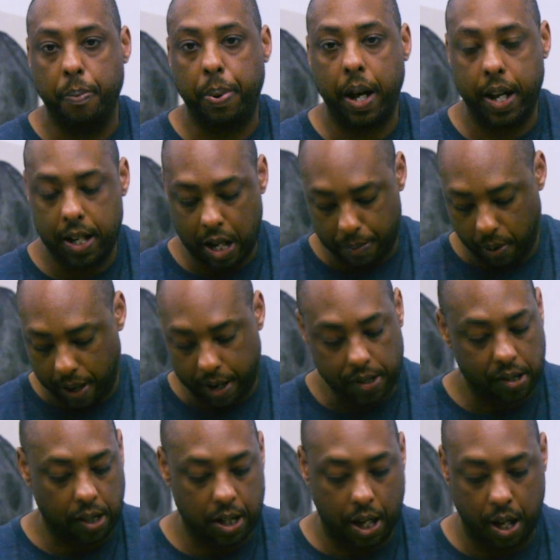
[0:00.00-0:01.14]
pineapple
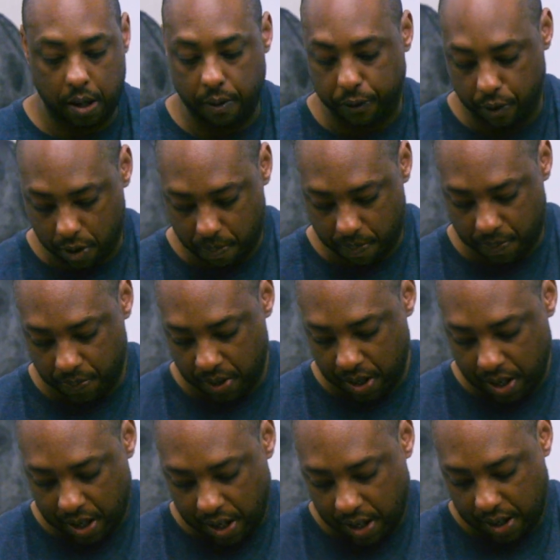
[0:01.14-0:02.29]
actually came from
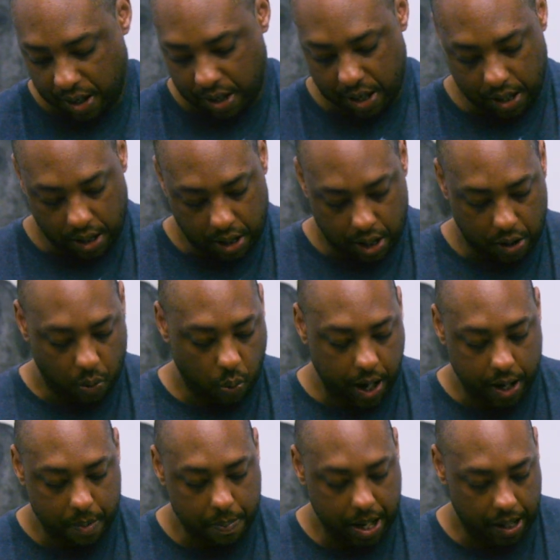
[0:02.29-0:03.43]
and like why
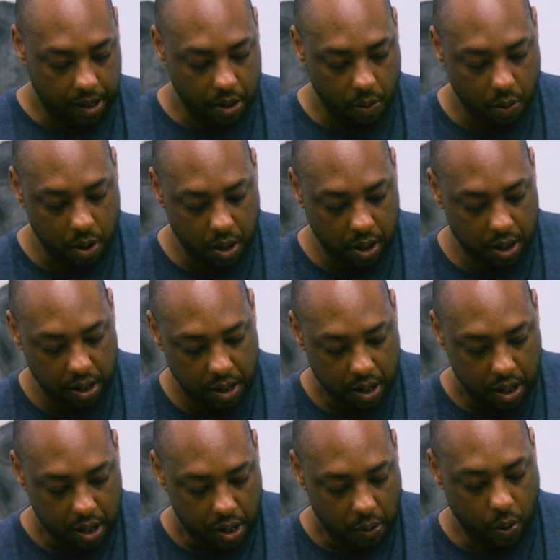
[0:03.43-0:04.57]
I'm making the work,
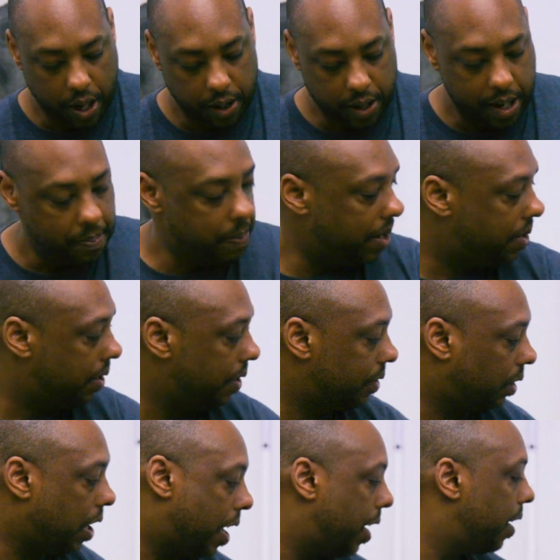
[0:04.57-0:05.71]
why I make these
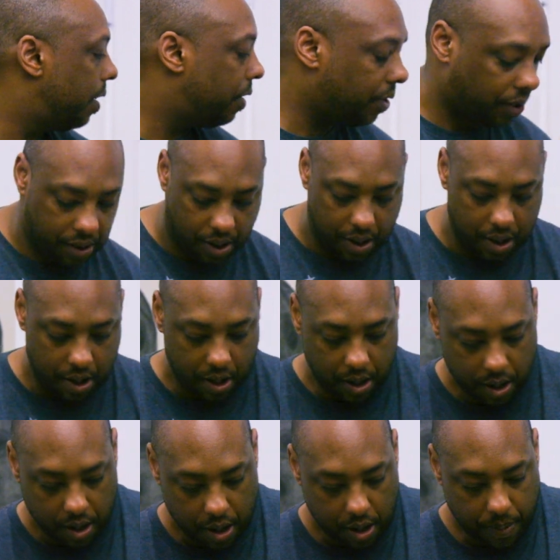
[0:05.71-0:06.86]
lines,
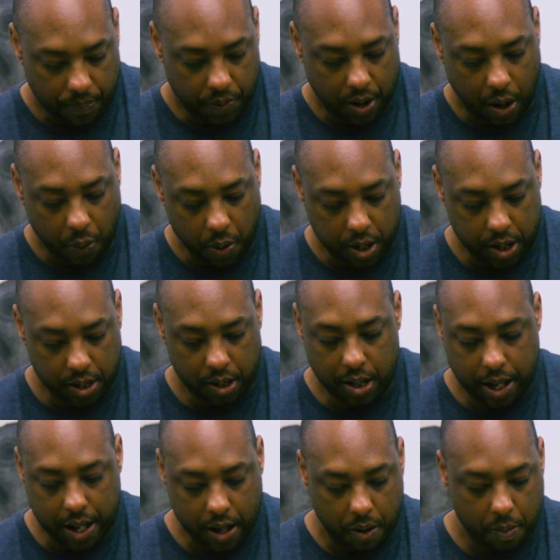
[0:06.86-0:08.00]
I wanted to
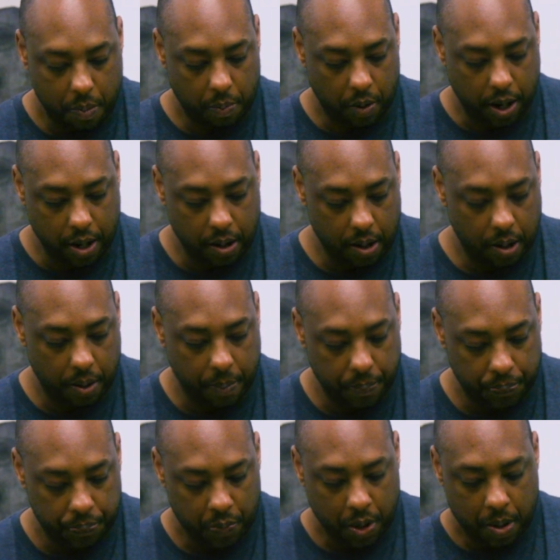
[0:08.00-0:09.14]
now like
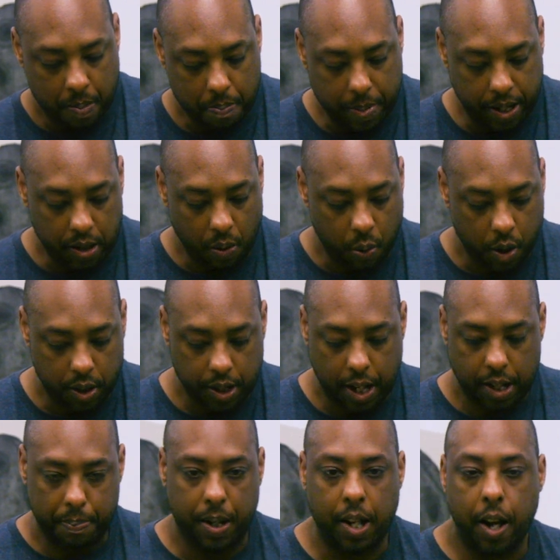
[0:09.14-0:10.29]
make the work that
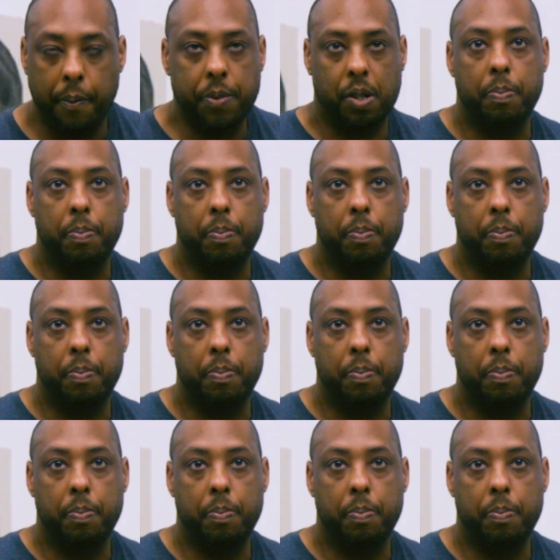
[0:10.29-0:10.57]
it becomes